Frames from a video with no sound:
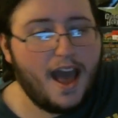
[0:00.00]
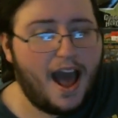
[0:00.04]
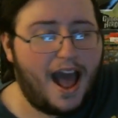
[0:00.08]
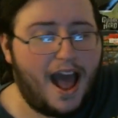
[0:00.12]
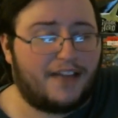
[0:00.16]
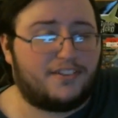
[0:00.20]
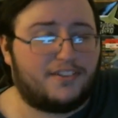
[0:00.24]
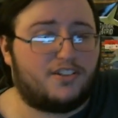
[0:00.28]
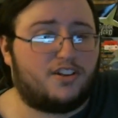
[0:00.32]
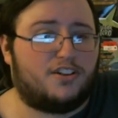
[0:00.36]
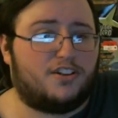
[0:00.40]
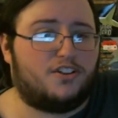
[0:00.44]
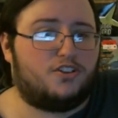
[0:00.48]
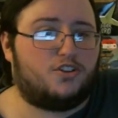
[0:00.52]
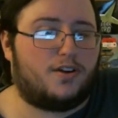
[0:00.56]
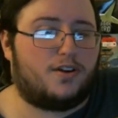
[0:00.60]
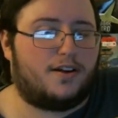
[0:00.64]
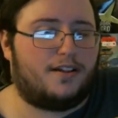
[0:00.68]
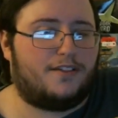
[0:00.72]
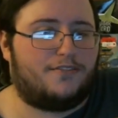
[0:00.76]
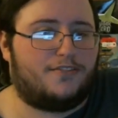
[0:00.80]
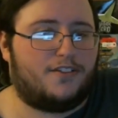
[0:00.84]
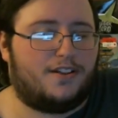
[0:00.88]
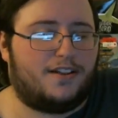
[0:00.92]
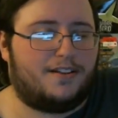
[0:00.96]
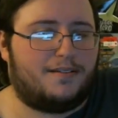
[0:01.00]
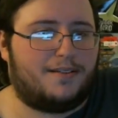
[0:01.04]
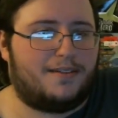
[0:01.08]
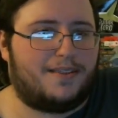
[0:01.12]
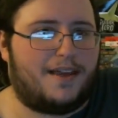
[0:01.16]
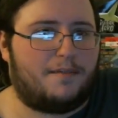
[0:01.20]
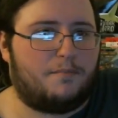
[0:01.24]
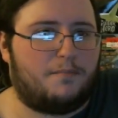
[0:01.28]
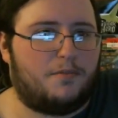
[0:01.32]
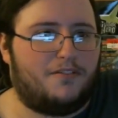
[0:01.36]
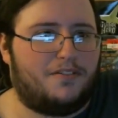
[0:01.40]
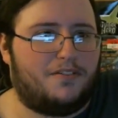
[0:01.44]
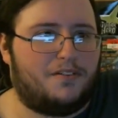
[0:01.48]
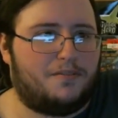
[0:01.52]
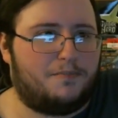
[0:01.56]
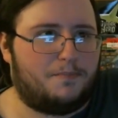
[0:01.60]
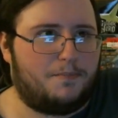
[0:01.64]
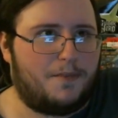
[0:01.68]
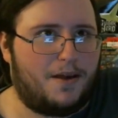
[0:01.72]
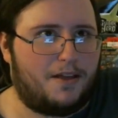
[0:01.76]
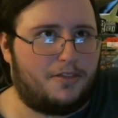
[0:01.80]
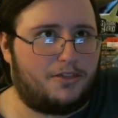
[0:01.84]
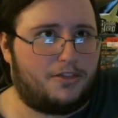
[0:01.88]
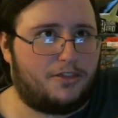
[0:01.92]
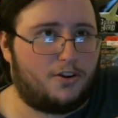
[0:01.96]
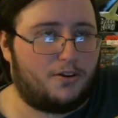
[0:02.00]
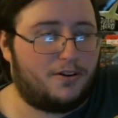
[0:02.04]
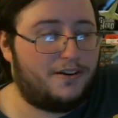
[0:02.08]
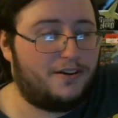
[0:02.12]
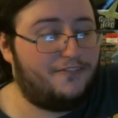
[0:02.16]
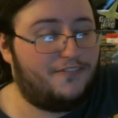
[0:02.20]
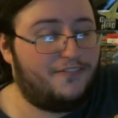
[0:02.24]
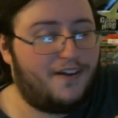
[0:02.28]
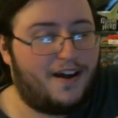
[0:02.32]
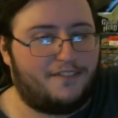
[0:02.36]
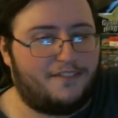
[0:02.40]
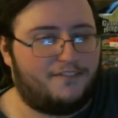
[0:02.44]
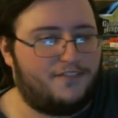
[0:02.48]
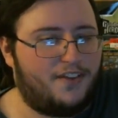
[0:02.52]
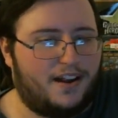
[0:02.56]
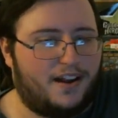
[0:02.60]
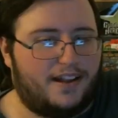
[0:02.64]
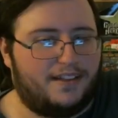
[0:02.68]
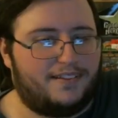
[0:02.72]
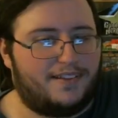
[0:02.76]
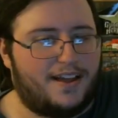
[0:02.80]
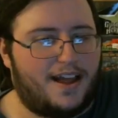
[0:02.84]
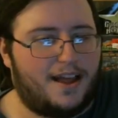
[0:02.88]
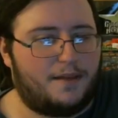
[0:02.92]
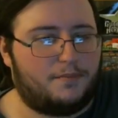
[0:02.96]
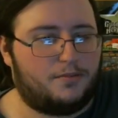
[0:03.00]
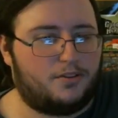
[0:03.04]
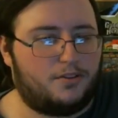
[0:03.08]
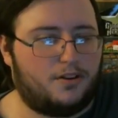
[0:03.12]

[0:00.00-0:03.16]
I saw the trailer for that movie about 35 fucking times.